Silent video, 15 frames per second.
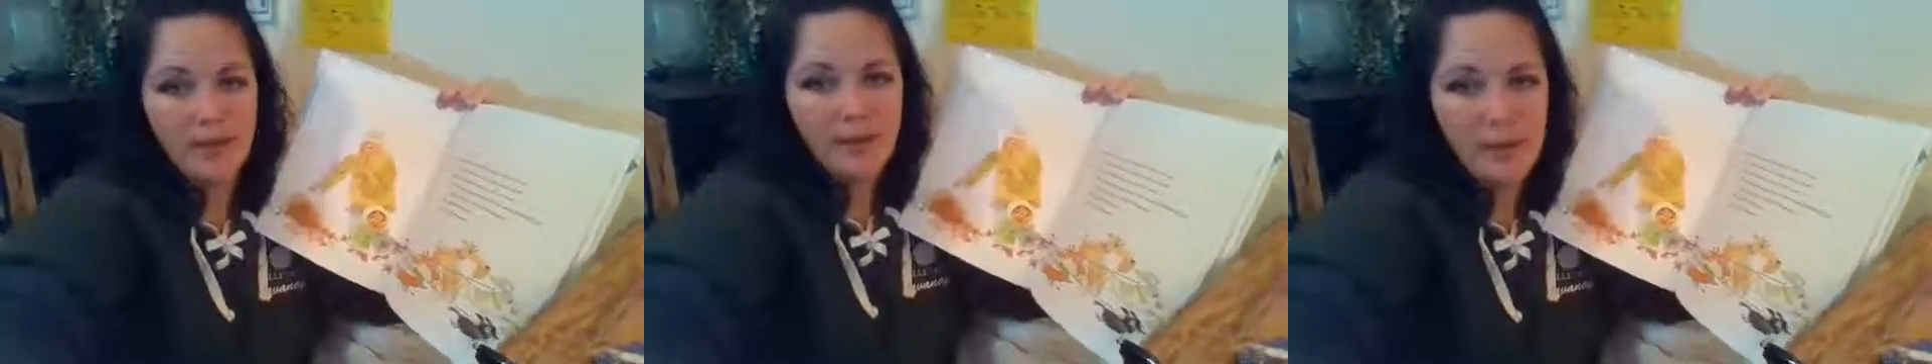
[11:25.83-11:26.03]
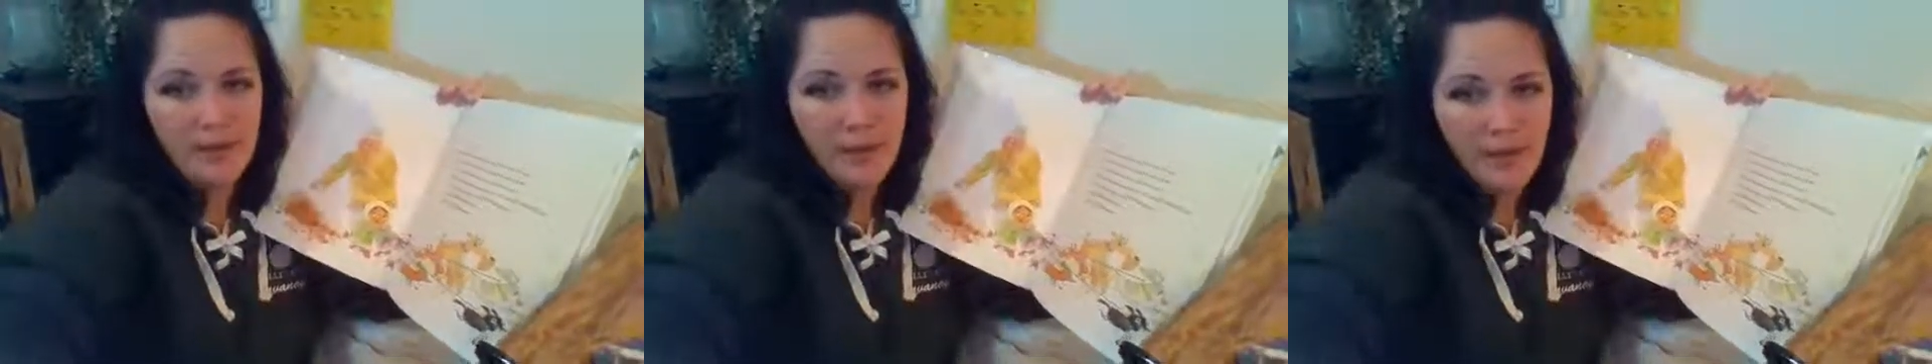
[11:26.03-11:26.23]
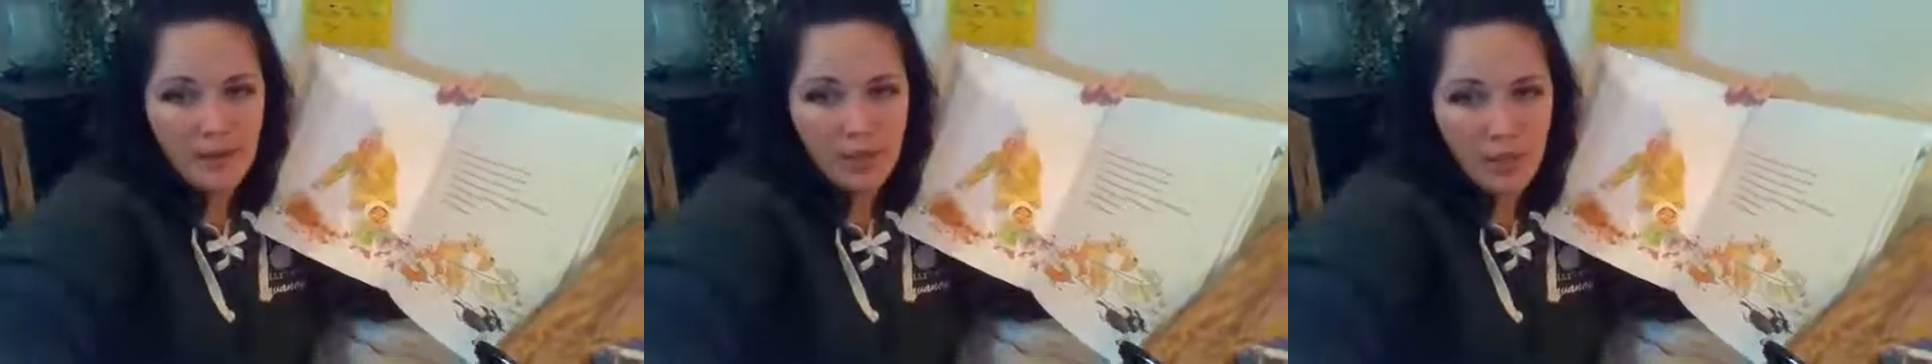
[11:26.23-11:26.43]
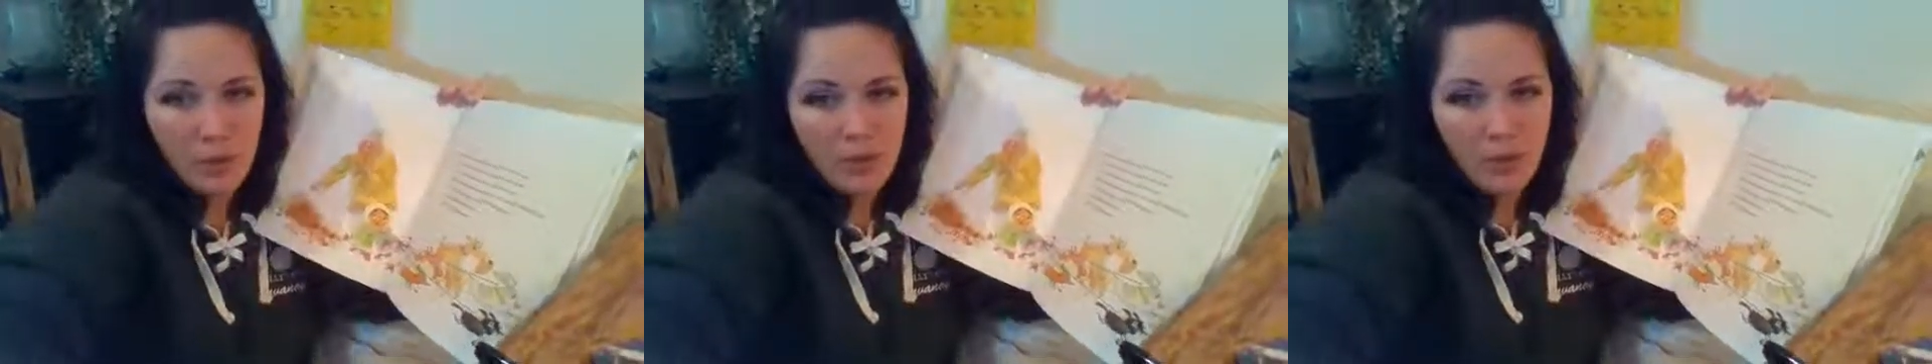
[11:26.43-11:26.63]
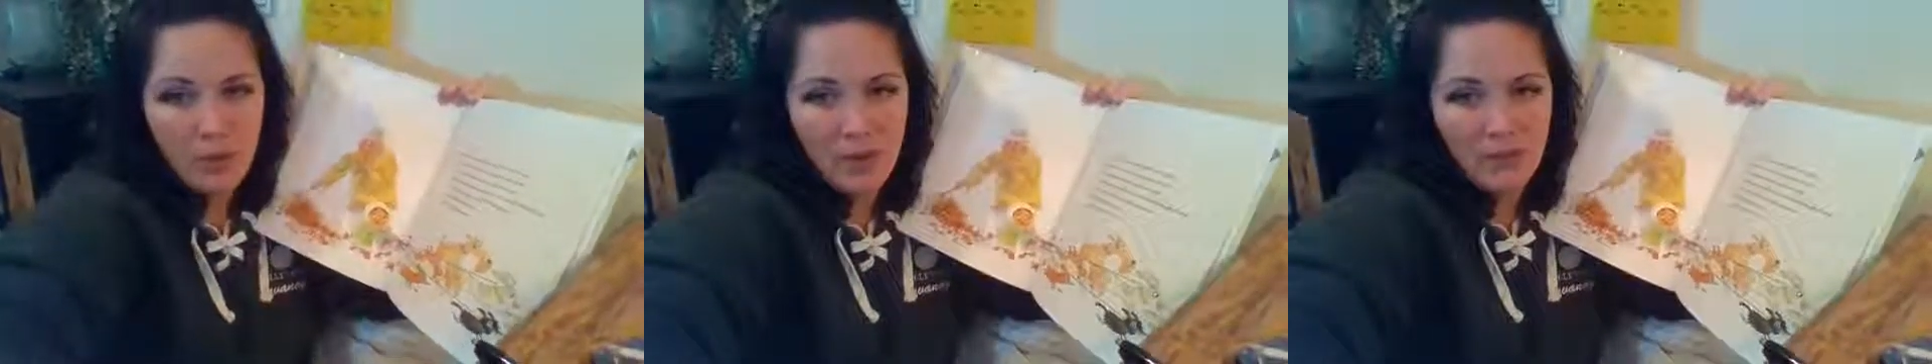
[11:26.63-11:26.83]
that like to go
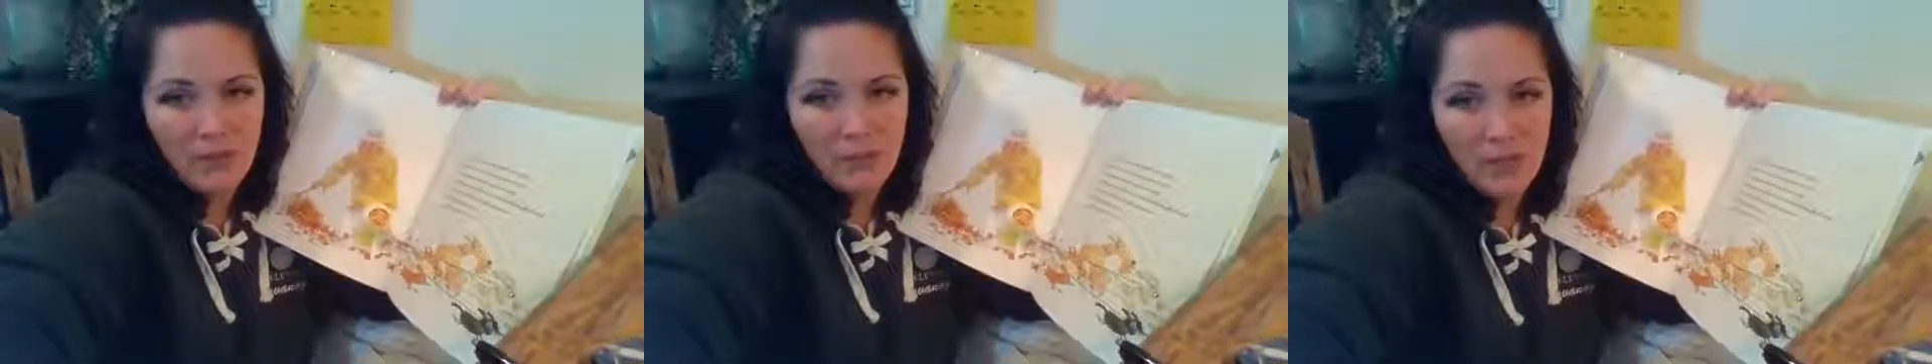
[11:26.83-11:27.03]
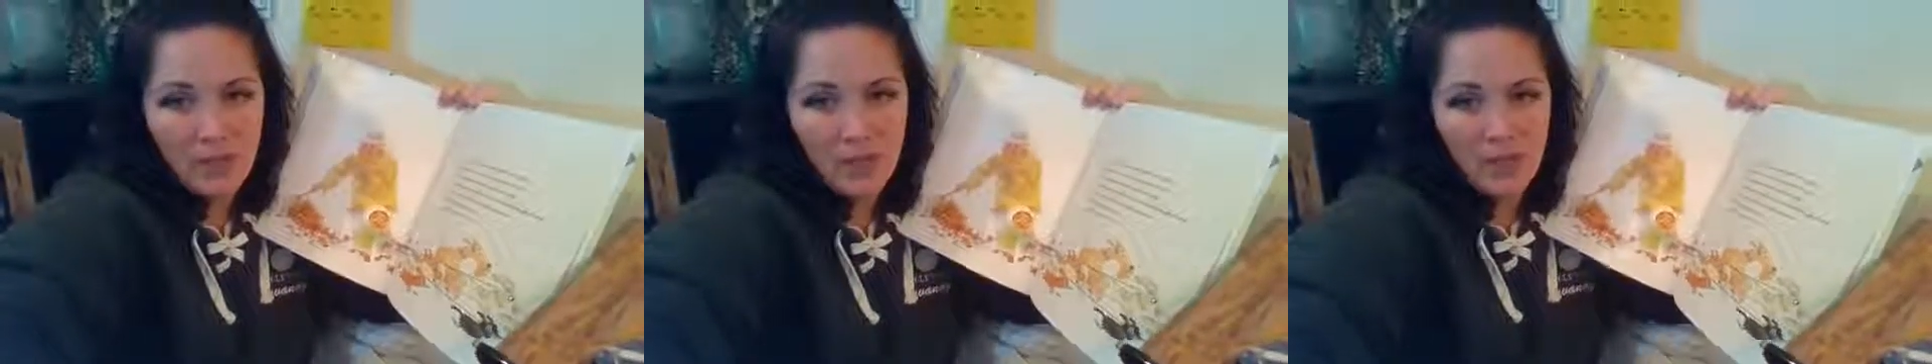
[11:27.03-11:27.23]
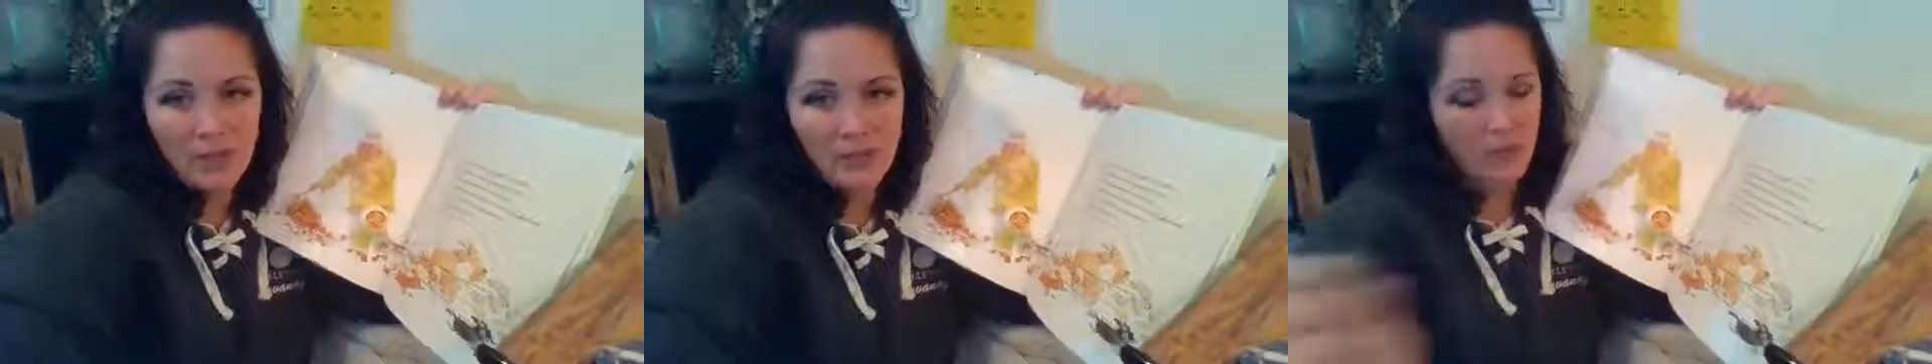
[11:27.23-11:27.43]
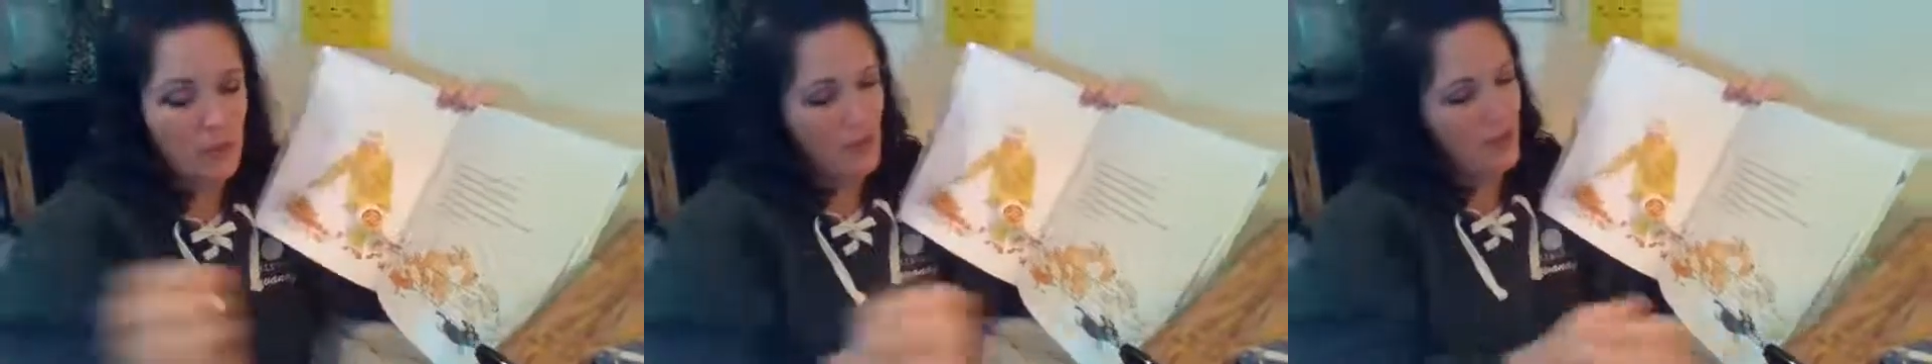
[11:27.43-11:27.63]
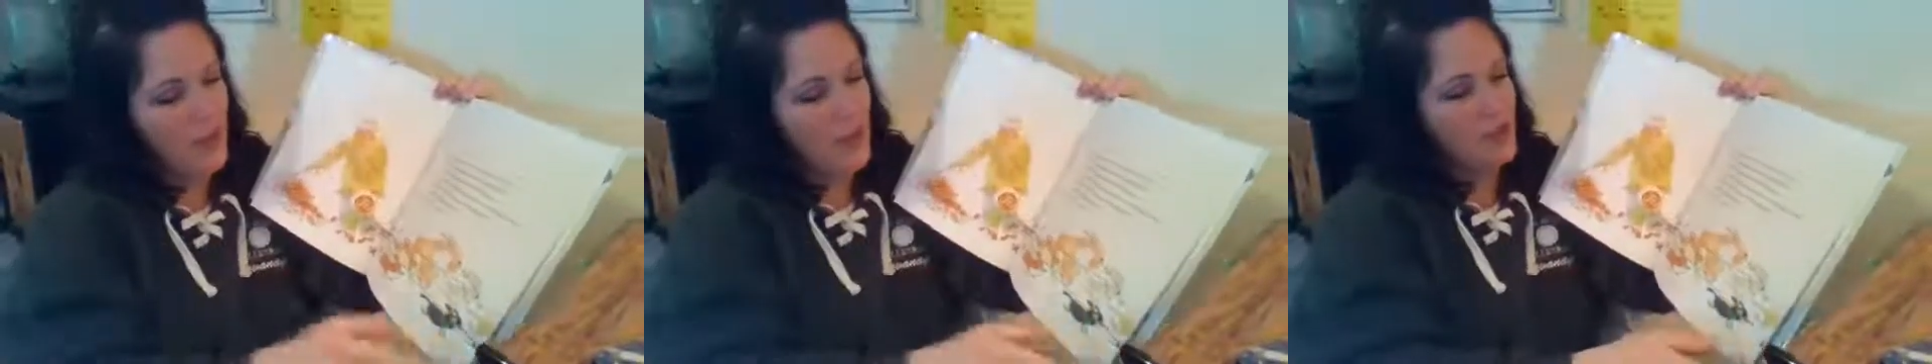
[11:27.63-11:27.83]
above and beyond in
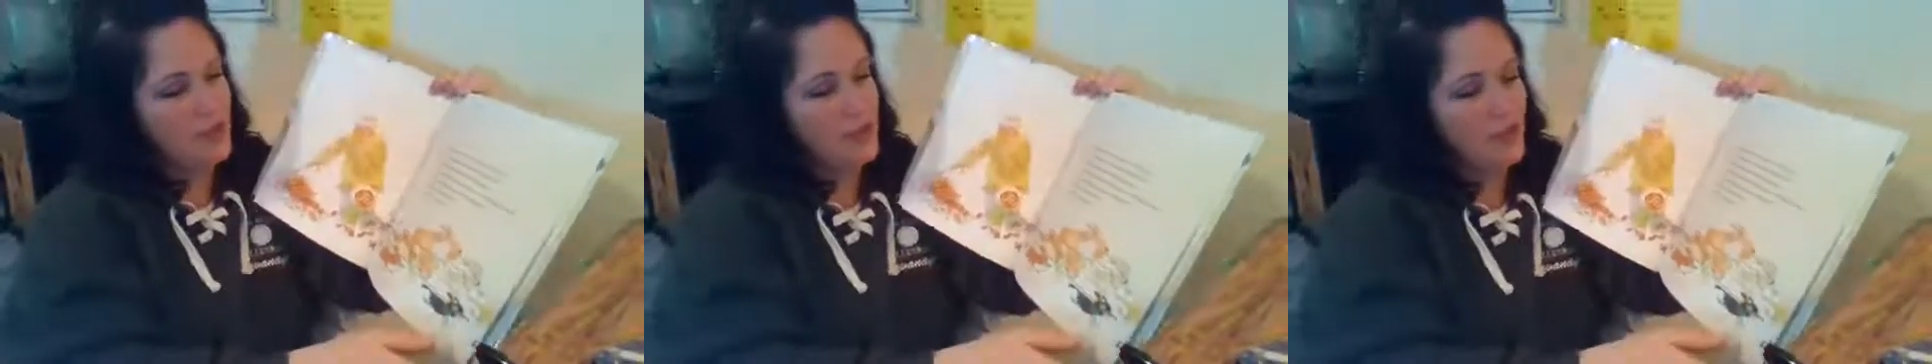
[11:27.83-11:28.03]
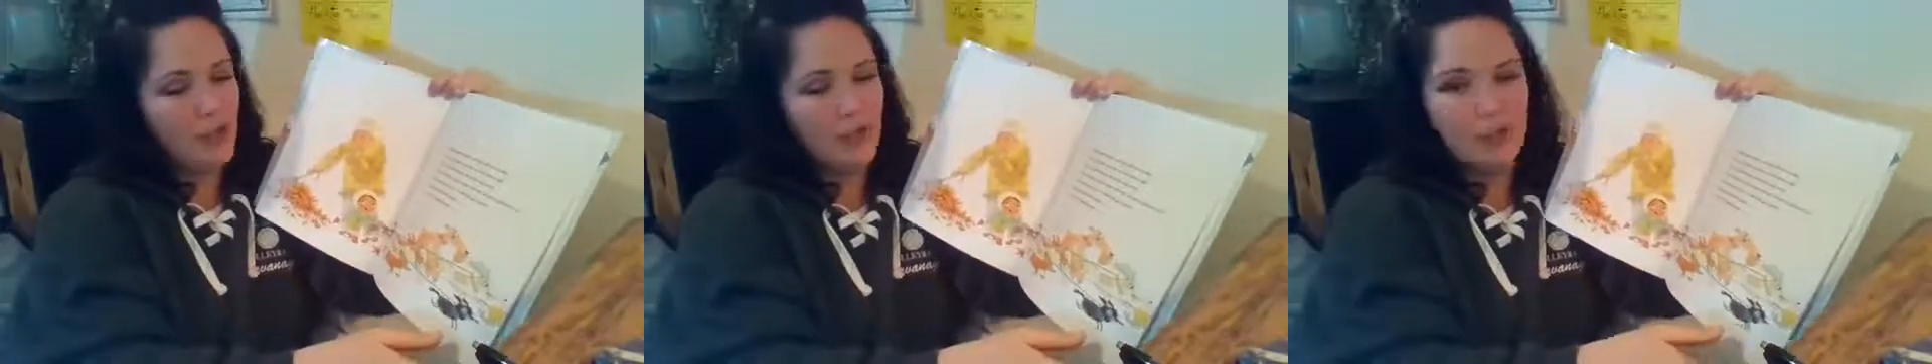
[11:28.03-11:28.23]
what they do.